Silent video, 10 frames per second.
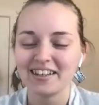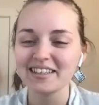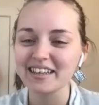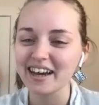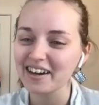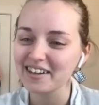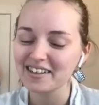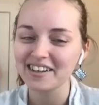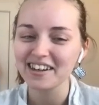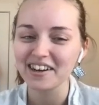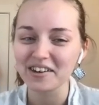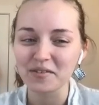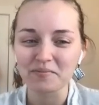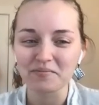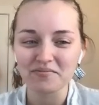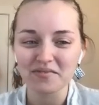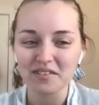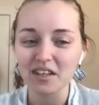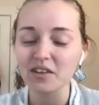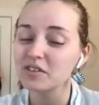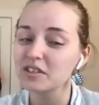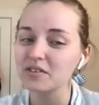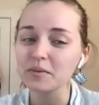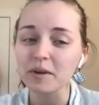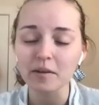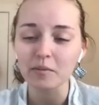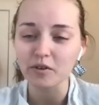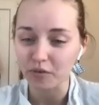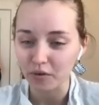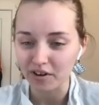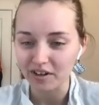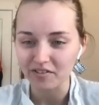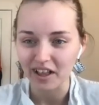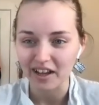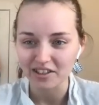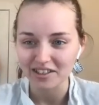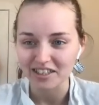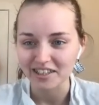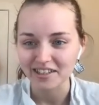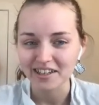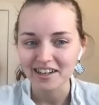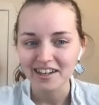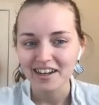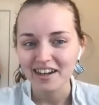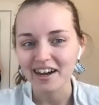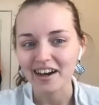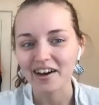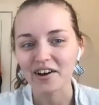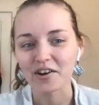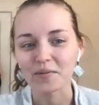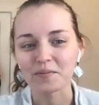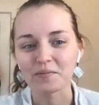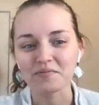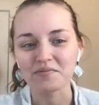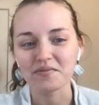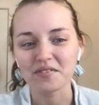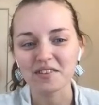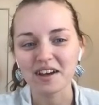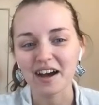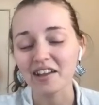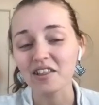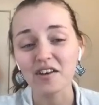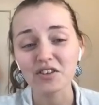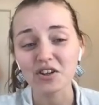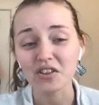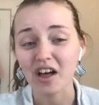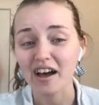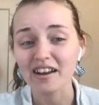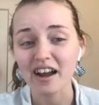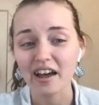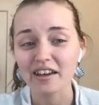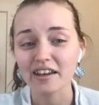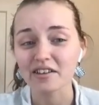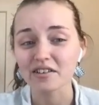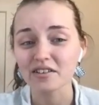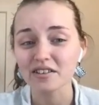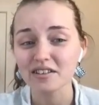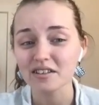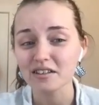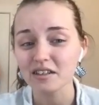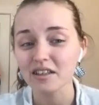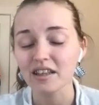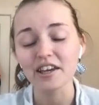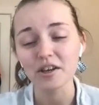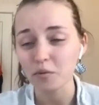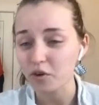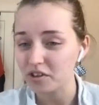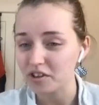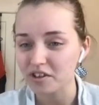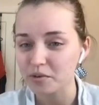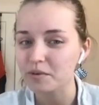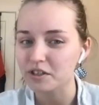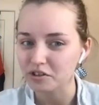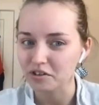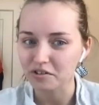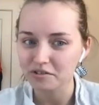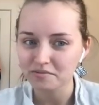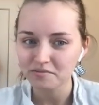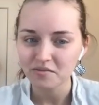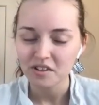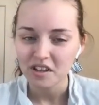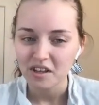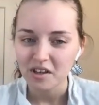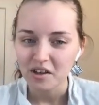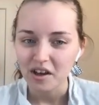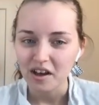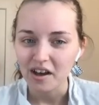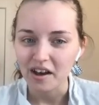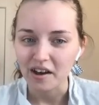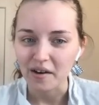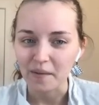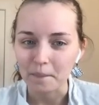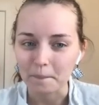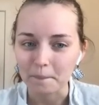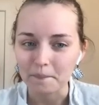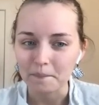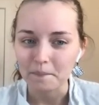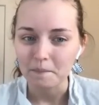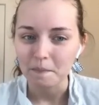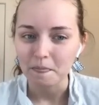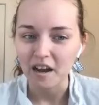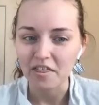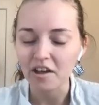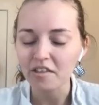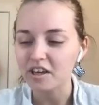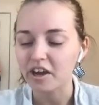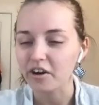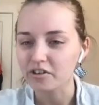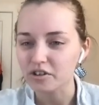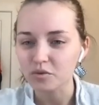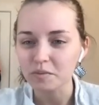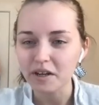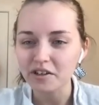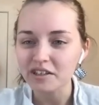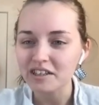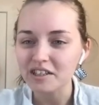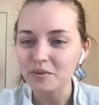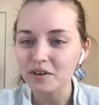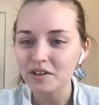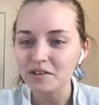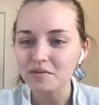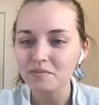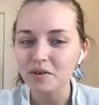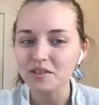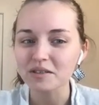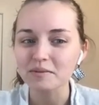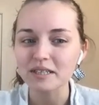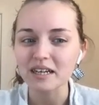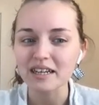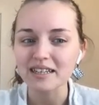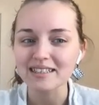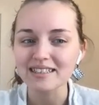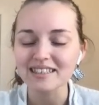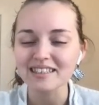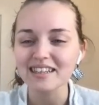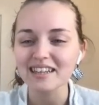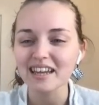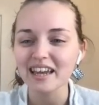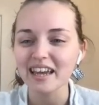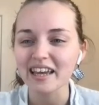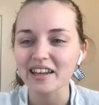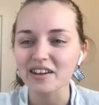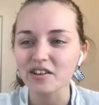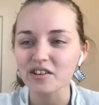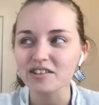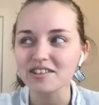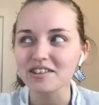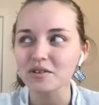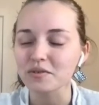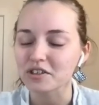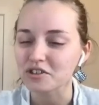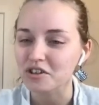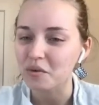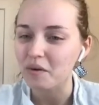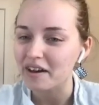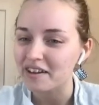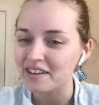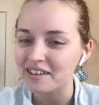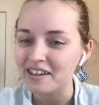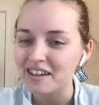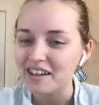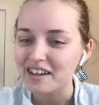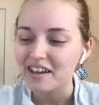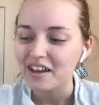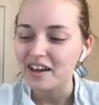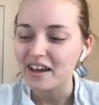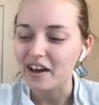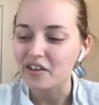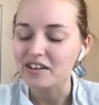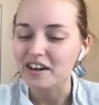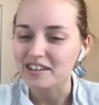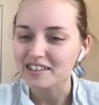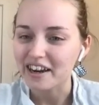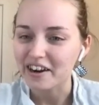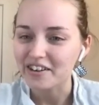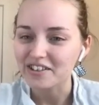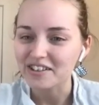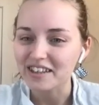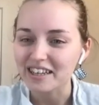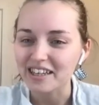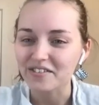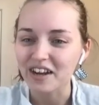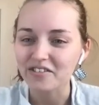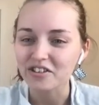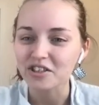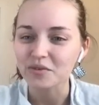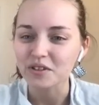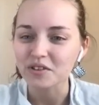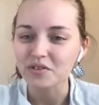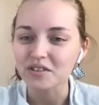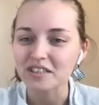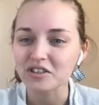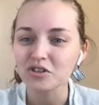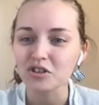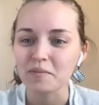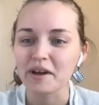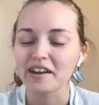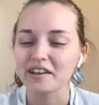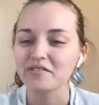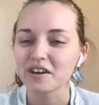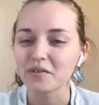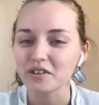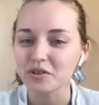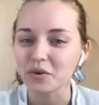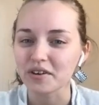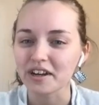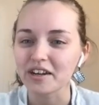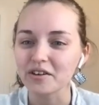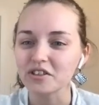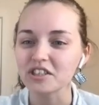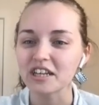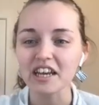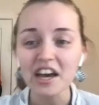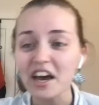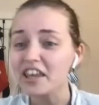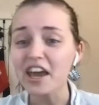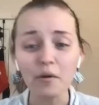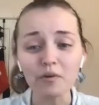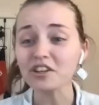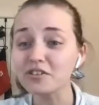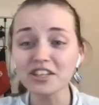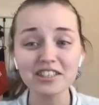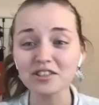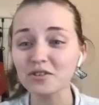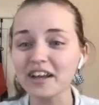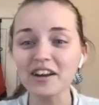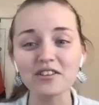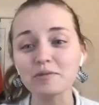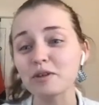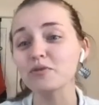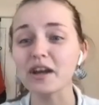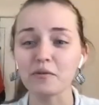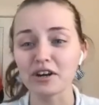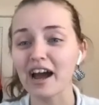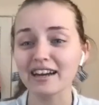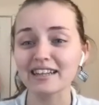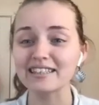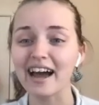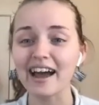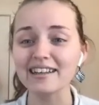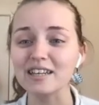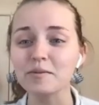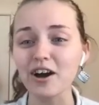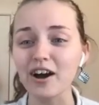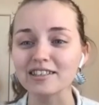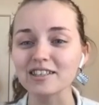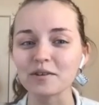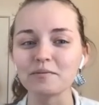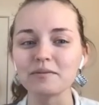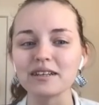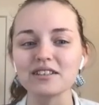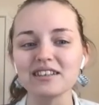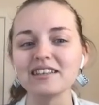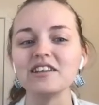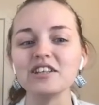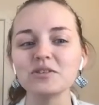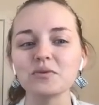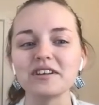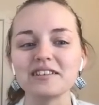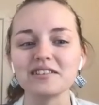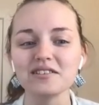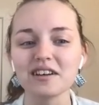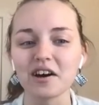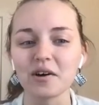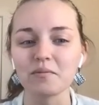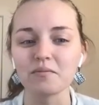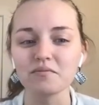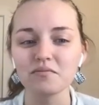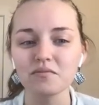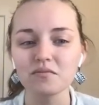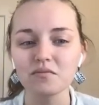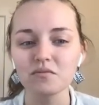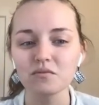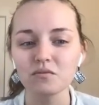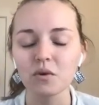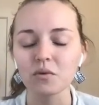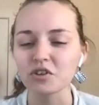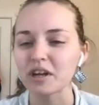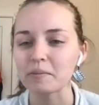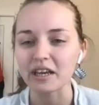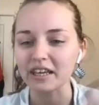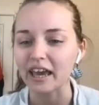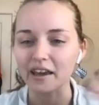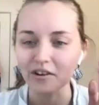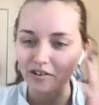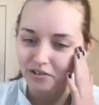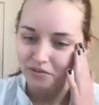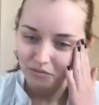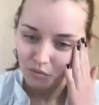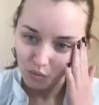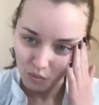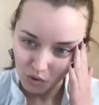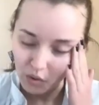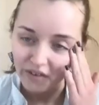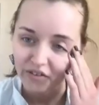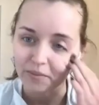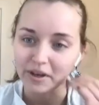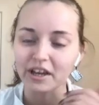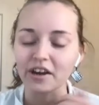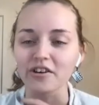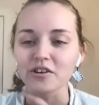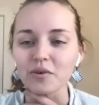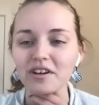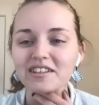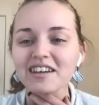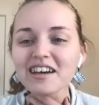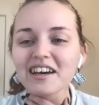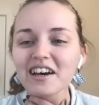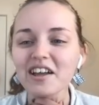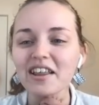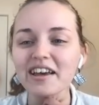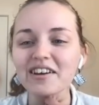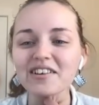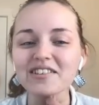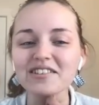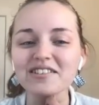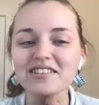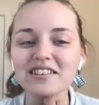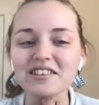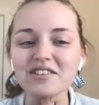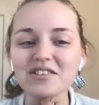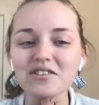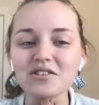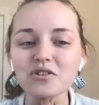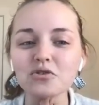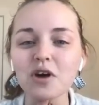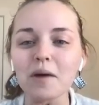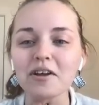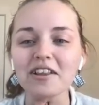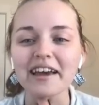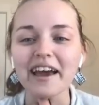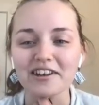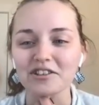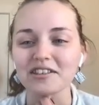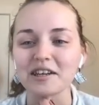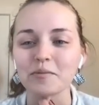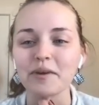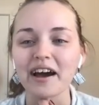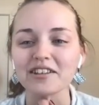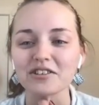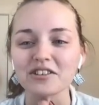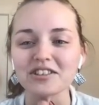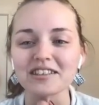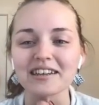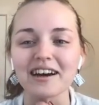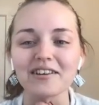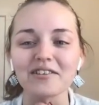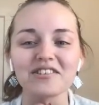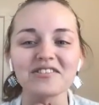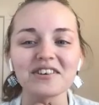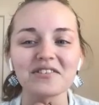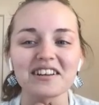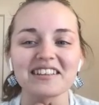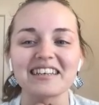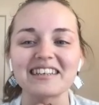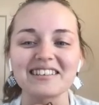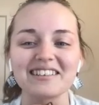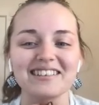Yeah. Um, it was my number four of last year. Um, I love it a lot. I like it more than the original. Um, I thought the characters were better in this one, mostly because in the original one, Helen Hunt's character, like even after she went through this traumatic event with a tornado, she's like, "Yeah, we're gonna go chase this tornado. It's gonna be great. We're not gonna die, and it's gonna be awesome." But in this one, what was her name? Like Kate or whoever the main character was, like the trauma like actually impacts her, and she's like, "I don't know if I want to like